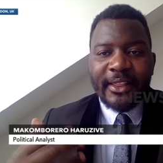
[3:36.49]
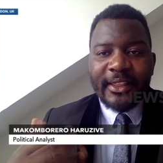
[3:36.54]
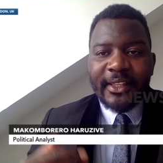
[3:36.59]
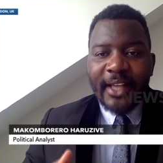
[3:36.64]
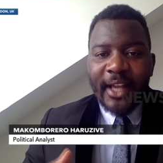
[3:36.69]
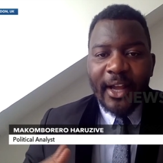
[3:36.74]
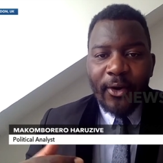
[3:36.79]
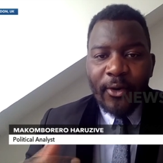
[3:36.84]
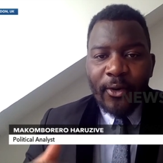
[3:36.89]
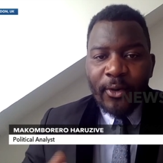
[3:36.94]

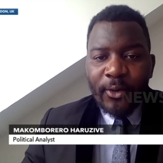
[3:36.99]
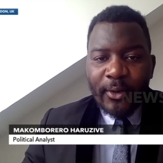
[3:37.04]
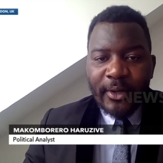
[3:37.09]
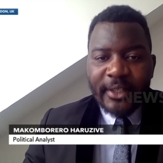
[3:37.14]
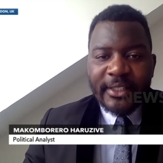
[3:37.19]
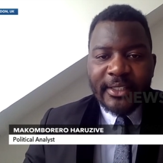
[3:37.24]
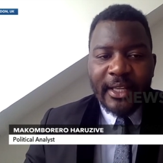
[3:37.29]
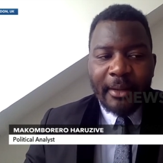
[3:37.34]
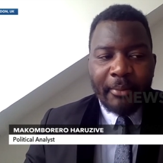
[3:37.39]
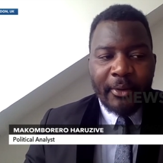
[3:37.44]
they are
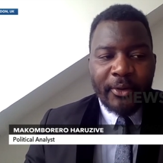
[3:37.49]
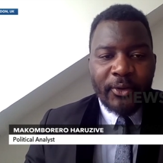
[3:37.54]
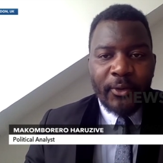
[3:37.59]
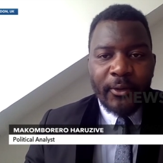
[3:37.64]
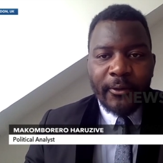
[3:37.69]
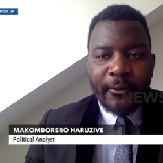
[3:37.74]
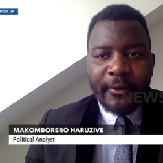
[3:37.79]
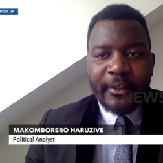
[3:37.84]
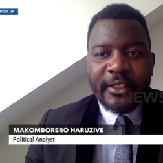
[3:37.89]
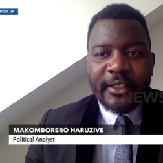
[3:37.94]
always about
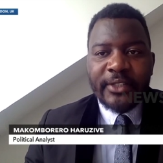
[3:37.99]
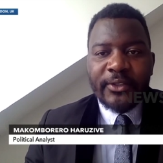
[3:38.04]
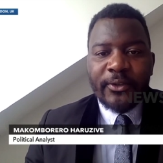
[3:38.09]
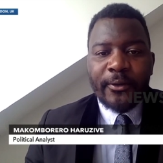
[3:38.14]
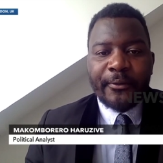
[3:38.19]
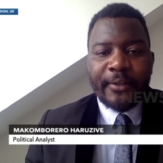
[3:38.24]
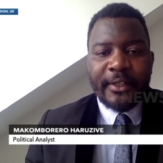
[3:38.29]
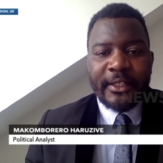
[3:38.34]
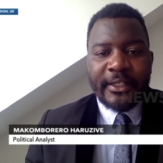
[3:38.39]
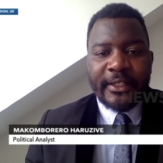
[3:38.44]
convergence
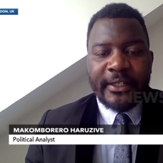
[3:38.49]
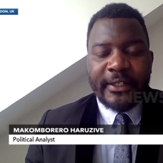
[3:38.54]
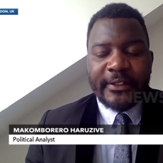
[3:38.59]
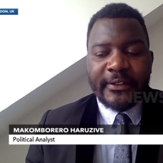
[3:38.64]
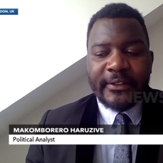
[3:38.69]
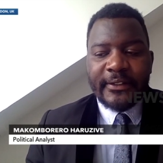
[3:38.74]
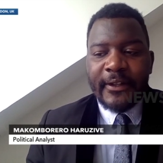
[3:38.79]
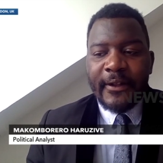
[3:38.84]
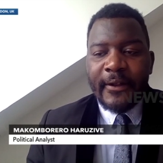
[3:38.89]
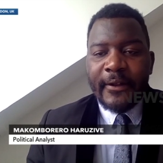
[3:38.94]
of
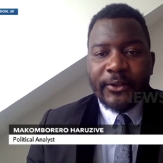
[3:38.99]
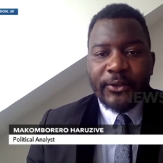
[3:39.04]
interests.